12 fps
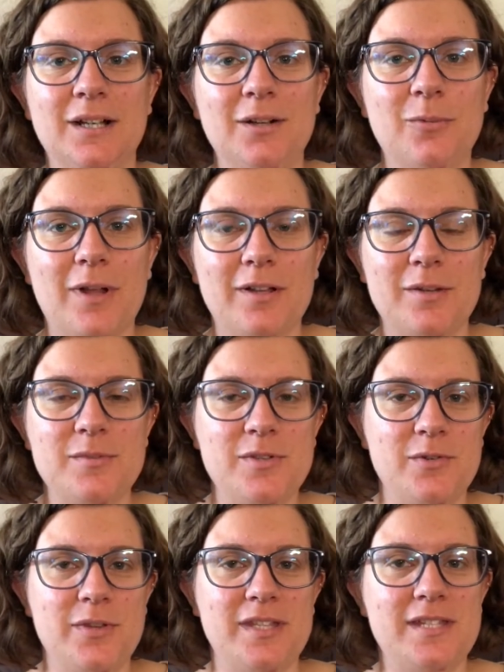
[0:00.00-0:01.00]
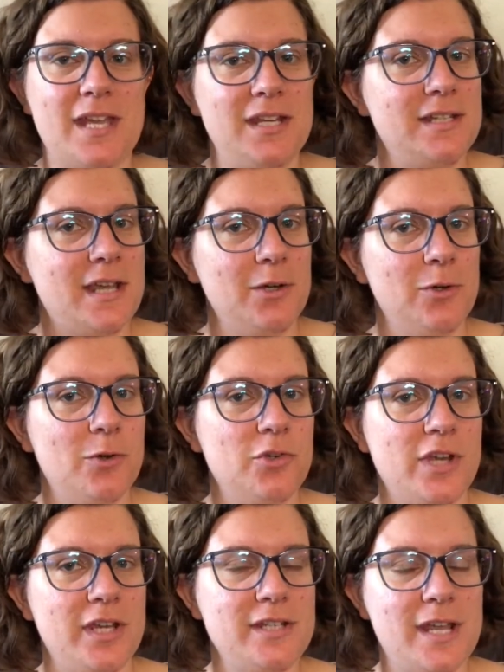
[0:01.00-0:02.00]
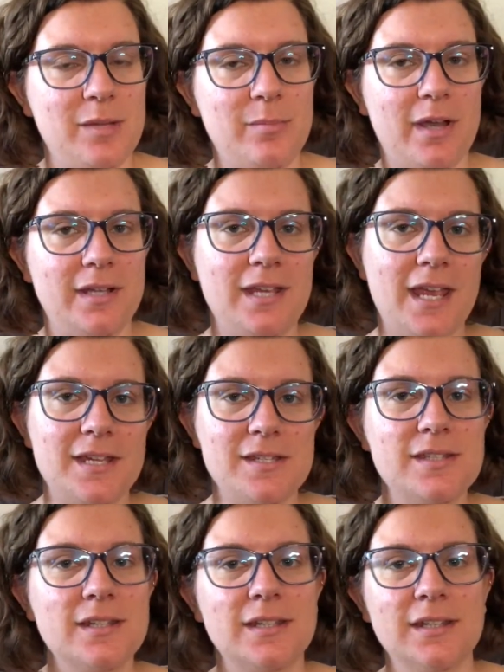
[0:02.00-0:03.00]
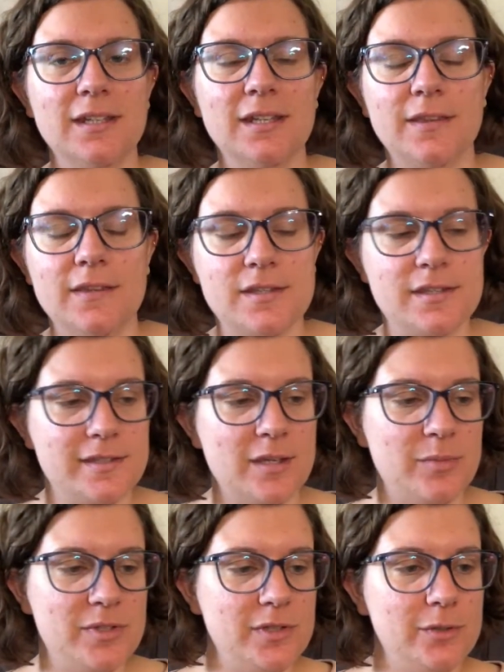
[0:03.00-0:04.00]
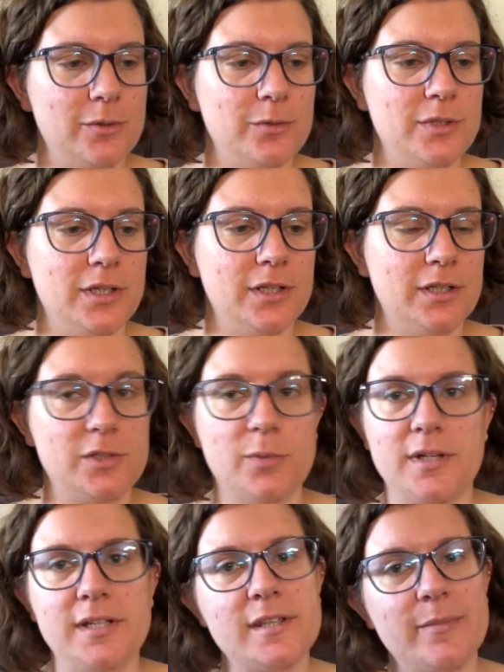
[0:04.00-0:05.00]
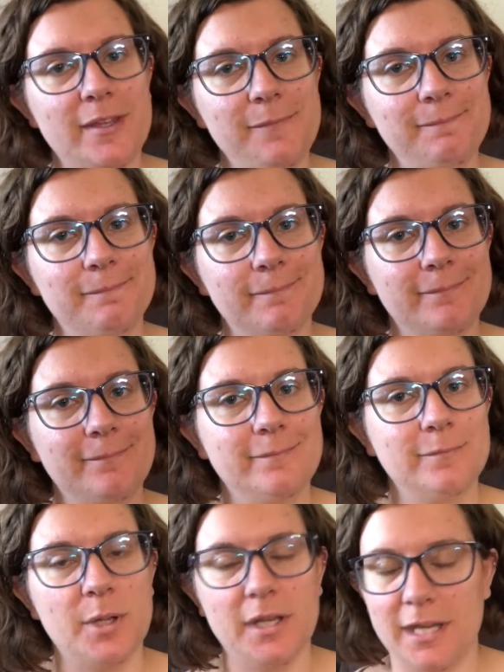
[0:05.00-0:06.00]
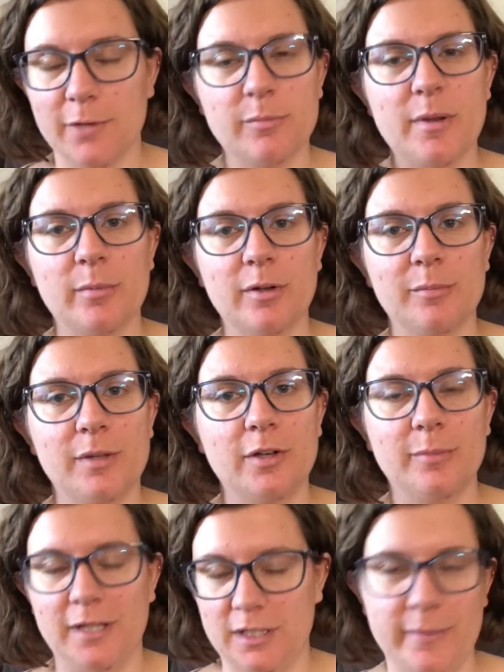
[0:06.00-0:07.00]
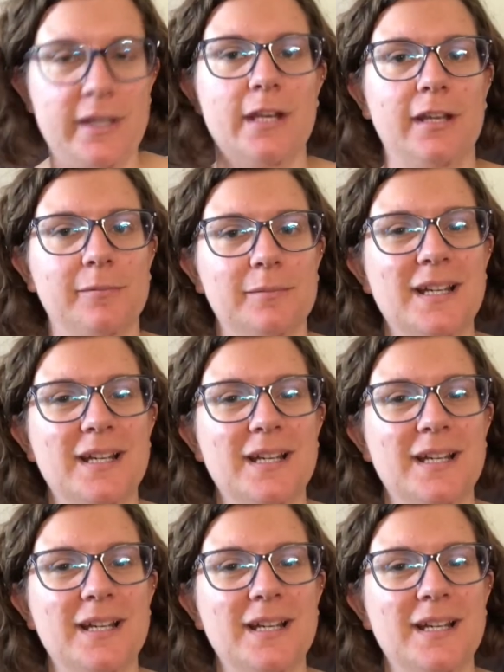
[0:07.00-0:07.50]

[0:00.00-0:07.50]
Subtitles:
welcome to the Tatted Tatter Crochet and Tatting Podcast. This is episode 20 something. I can't remember, but it'll be at the beginning.